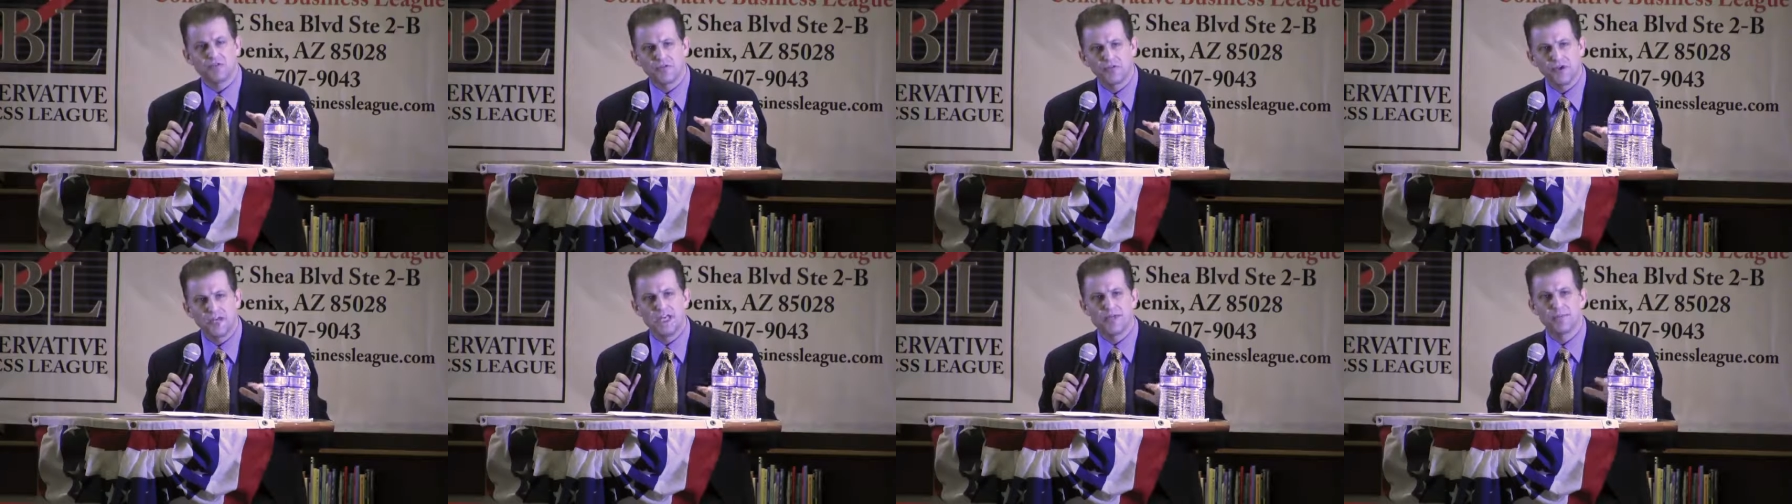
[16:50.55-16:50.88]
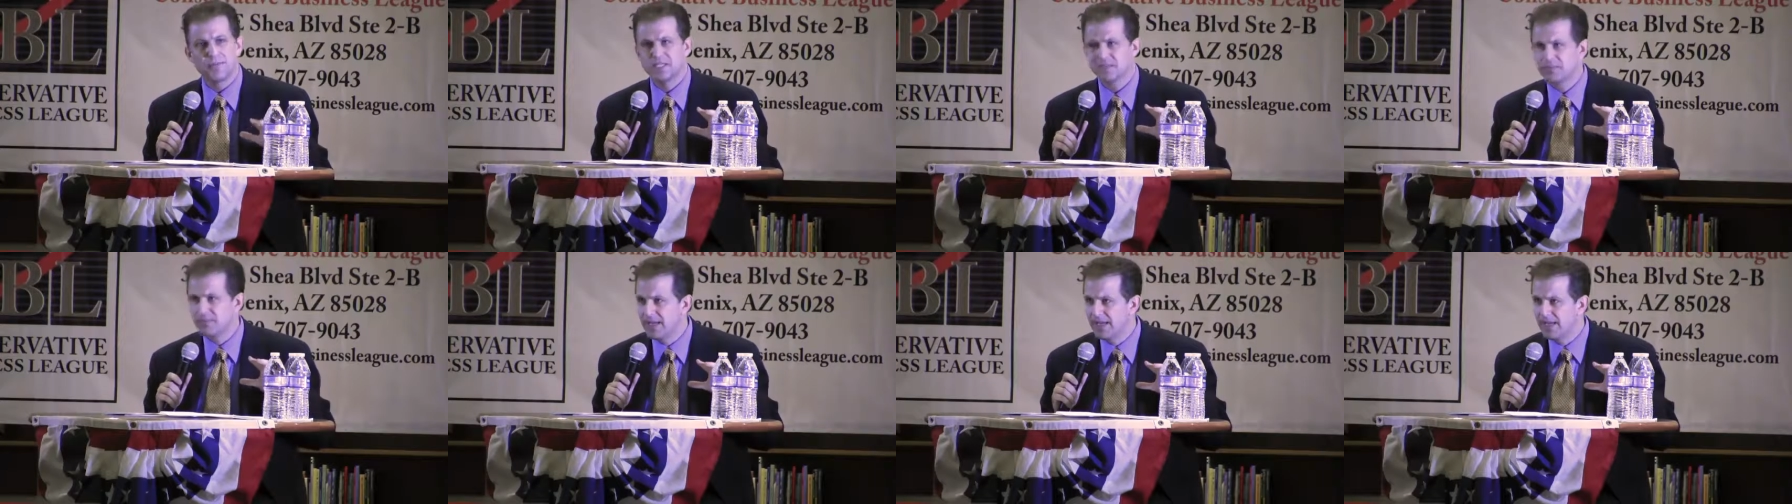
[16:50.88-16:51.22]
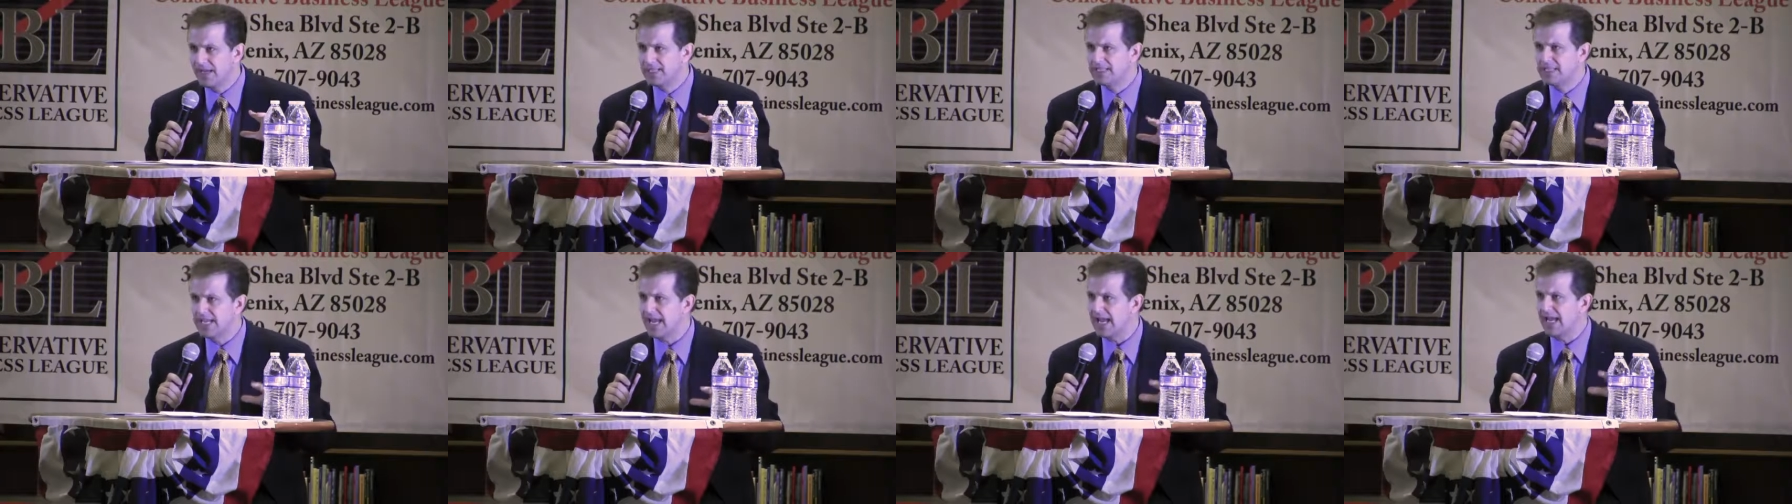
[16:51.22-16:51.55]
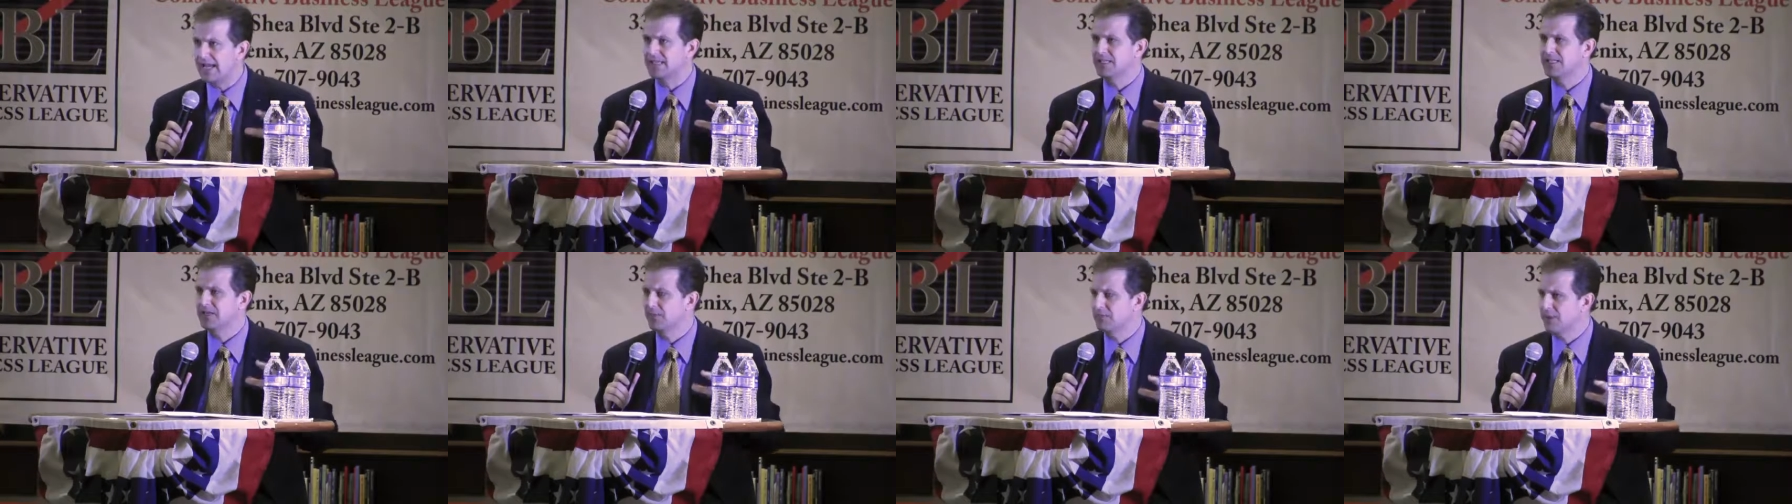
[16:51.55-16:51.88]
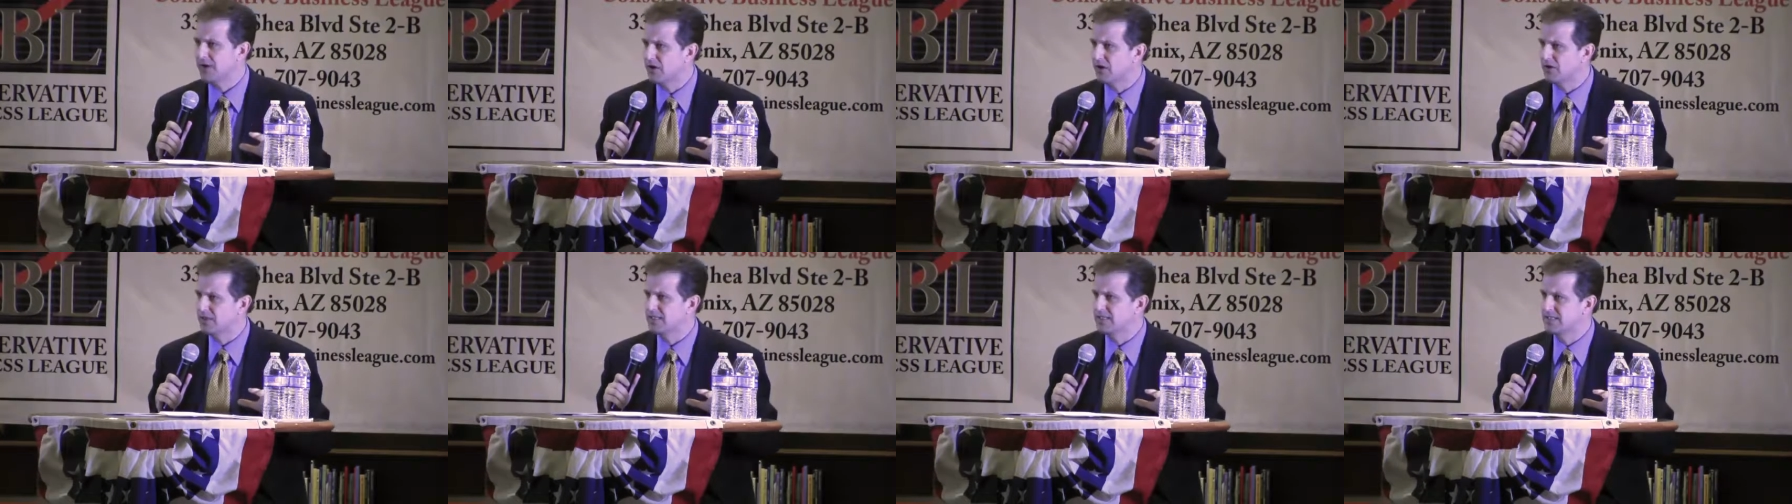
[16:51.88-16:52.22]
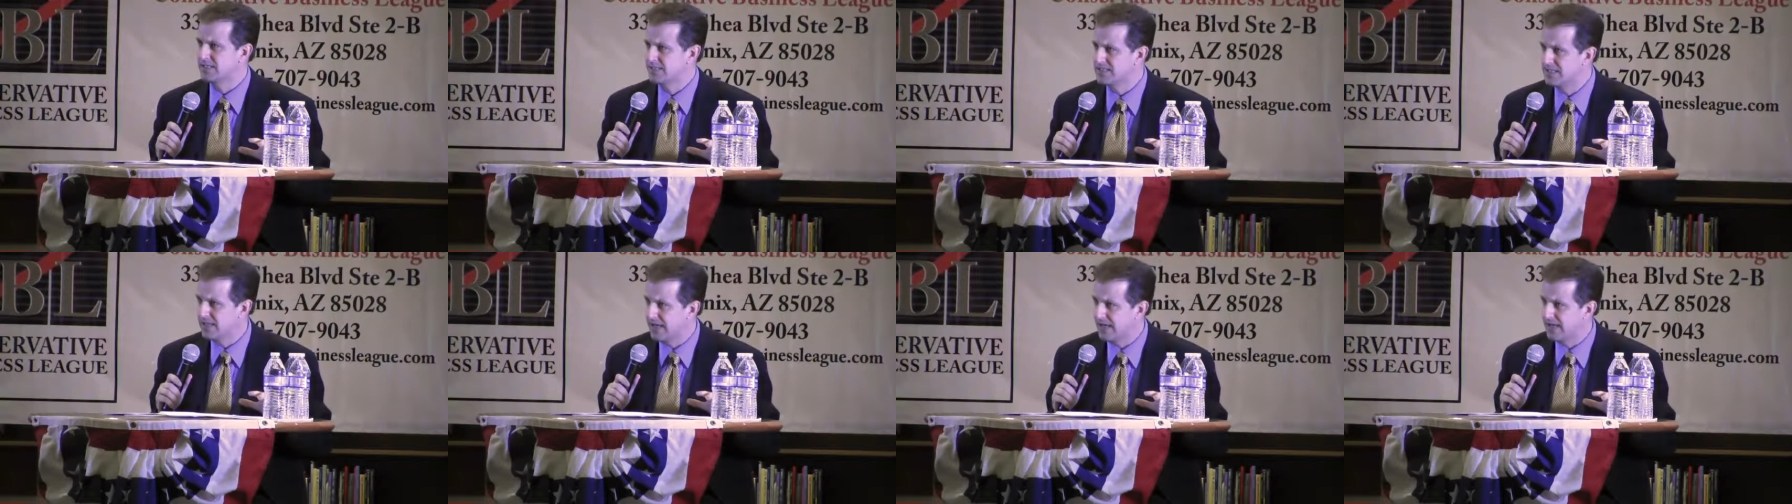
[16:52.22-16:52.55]
freedom is being attacked in America
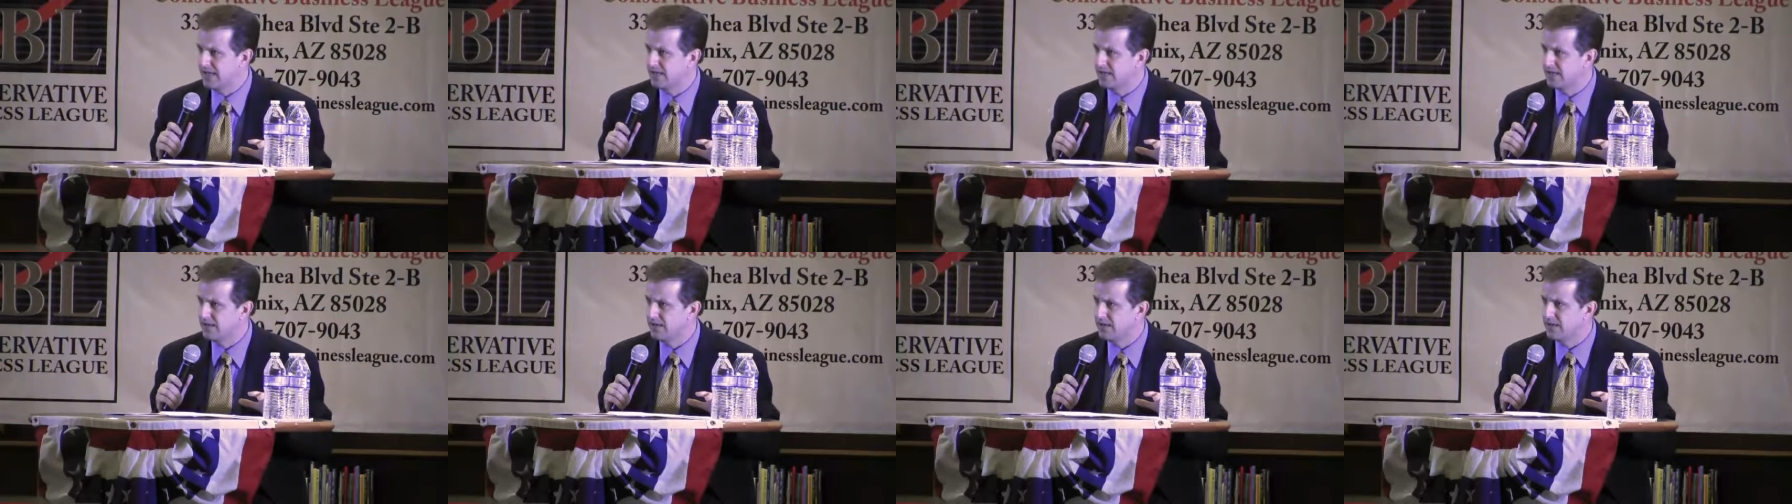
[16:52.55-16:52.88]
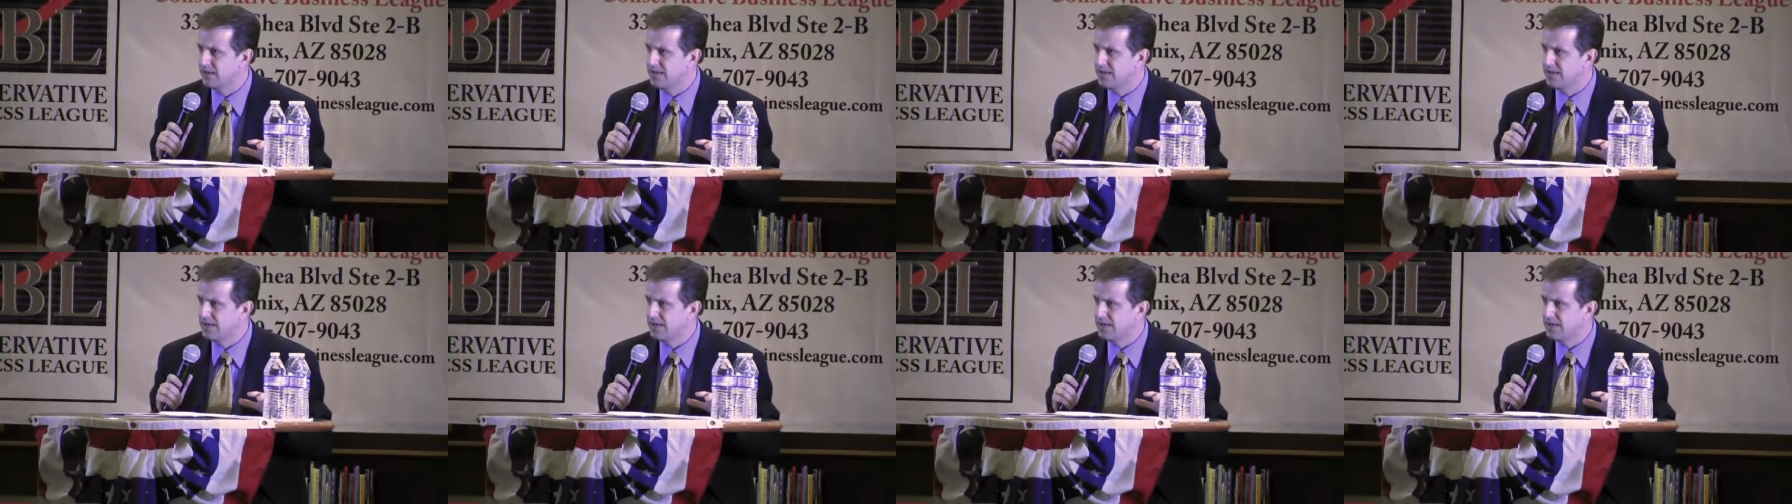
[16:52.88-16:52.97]
today.